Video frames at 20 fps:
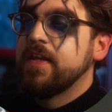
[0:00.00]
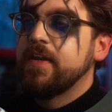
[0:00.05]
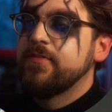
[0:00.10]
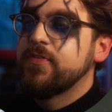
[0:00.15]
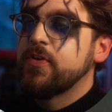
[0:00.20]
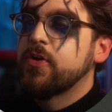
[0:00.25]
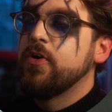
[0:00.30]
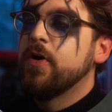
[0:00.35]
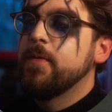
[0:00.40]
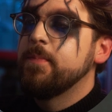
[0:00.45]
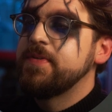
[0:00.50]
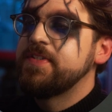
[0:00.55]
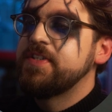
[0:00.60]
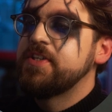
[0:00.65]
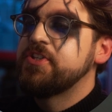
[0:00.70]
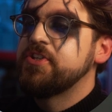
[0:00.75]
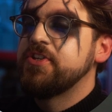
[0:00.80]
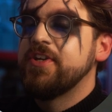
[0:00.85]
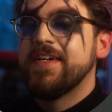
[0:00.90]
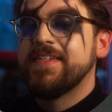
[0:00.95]
to give the
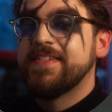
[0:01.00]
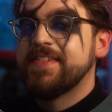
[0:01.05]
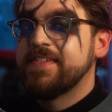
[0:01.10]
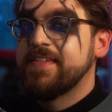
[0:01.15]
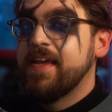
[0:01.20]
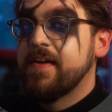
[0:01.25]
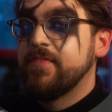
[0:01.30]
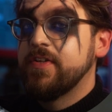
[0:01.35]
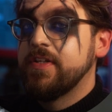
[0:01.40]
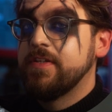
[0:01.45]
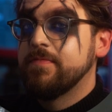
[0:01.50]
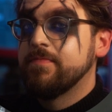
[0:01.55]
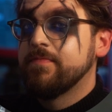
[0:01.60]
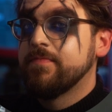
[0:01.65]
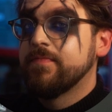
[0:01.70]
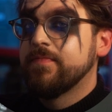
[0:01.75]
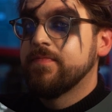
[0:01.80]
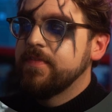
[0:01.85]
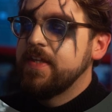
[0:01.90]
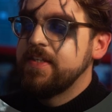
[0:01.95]
composition a
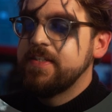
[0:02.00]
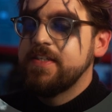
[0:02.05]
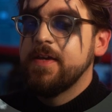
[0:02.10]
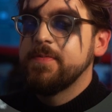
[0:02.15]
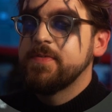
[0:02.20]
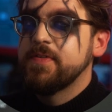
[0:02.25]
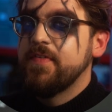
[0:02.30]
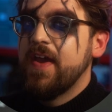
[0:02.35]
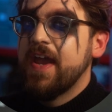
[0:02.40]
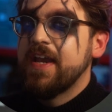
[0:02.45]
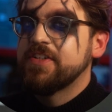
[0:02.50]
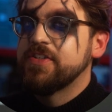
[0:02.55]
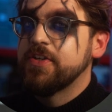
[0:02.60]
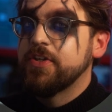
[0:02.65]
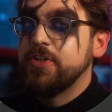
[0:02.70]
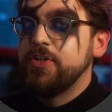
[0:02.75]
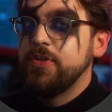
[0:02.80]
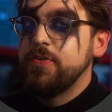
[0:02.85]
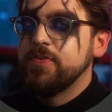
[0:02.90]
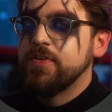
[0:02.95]
7. In terms of
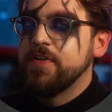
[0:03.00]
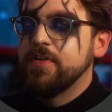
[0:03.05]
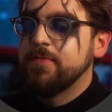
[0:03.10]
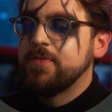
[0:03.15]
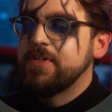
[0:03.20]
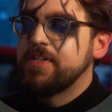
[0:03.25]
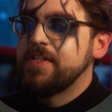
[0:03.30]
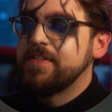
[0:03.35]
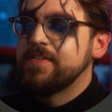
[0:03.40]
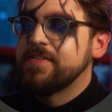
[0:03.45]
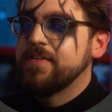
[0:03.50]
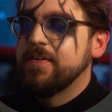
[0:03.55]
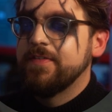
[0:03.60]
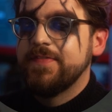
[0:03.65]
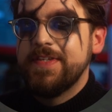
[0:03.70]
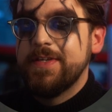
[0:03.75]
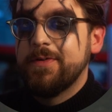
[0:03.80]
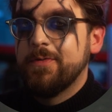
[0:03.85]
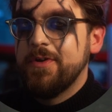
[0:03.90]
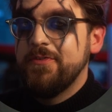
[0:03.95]
execution, which is
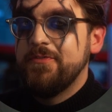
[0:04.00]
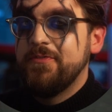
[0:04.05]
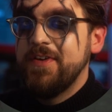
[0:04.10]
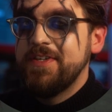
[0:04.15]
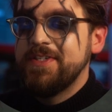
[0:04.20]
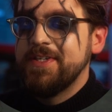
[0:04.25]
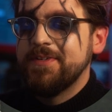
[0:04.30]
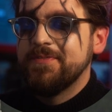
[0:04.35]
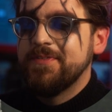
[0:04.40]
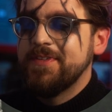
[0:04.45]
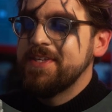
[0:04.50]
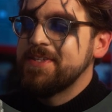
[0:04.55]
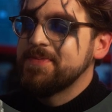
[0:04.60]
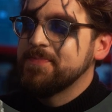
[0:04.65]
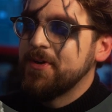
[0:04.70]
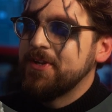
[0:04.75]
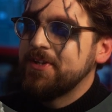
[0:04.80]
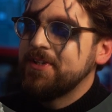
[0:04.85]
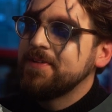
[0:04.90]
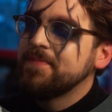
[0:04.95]
obviously quite fitting for this
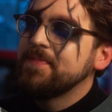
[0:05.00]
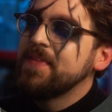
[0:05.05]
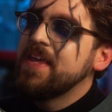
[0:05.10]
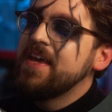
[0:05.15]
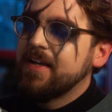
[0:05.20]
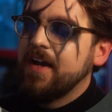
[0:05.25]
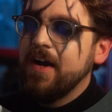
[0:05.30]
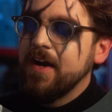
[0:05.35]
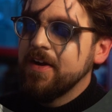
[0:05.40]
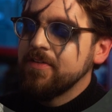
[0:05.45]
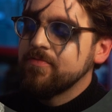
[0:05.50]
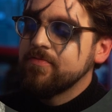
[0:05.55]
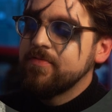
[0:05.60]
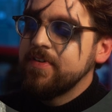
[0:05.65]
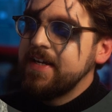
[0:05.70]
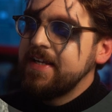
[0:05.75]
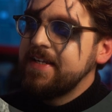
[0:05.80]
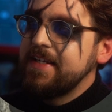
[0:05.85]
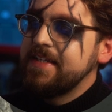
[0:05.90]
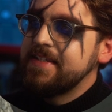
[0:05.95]
model, can't
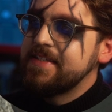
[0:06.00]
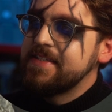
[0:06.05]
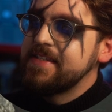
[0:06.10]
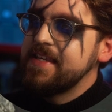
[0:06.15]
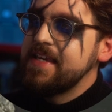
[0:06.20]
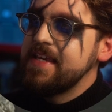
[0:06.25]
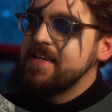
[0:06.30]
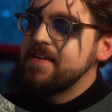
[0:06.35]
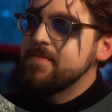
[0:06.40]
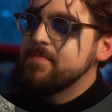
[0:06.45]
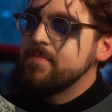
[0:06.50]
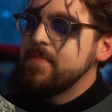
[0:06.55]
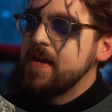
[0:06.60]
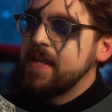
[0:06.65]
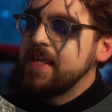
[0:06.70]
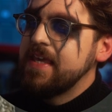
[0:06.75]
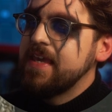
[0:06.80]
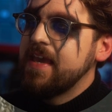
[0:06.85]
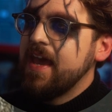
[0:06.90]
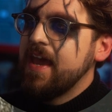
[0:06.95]
really see
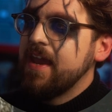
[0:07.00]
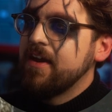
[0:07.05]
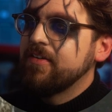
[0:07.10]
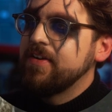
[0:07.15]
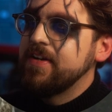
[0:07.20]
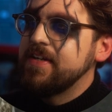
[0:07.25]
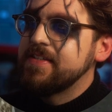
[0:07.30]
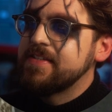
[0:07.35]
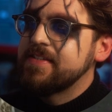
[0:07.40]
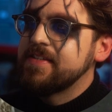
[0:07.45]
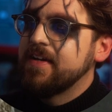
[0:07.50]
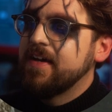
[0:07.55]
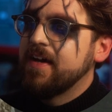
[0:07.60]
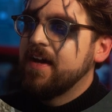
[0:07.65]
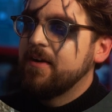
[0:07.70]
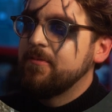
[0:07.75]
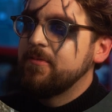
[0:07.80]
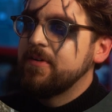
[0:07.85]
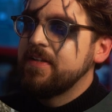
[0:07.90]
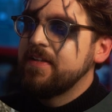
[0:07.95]
many areas that
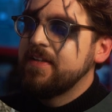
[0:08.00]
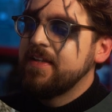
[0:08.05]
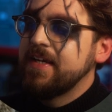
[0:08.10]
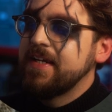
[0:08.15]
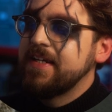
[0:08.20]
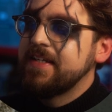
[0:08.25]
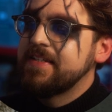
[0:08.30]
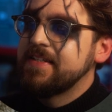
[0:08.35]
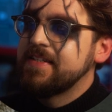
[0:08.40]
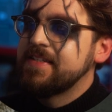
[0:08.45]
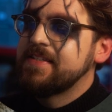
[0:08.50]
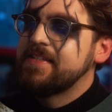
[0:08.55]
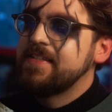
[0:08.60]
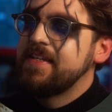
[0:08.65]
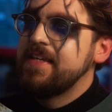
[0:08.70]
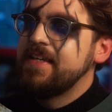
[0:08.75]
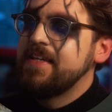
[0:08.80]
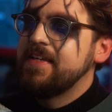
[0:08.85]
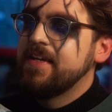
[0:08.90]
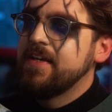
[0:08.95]
I would like to
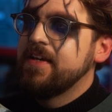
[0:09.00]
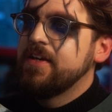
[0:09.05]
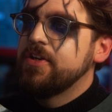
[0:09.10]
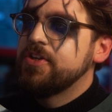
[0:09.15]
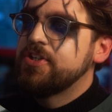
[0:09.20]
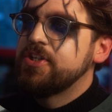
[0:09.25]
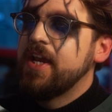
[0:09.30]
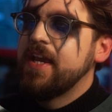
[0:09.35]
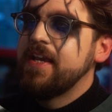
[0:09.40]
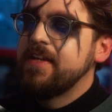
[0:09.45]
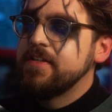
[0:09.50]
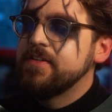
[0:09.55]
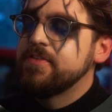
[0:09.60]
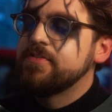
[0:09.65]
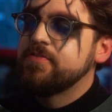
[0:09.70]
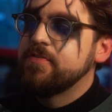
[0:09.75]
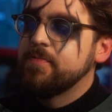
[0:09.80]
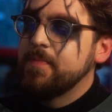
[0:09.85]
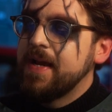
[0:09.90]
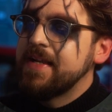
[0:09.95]
see
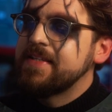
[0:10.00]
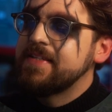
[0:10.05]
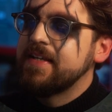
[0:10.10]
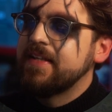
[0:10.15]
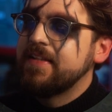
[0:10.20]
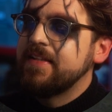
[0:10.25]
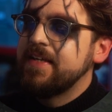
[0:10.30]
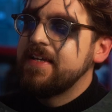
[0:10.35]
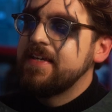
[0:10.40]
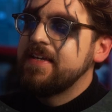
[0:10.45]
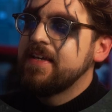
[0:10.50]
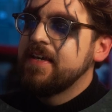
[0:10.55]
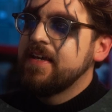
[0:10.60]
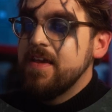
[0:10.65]
change dramatically.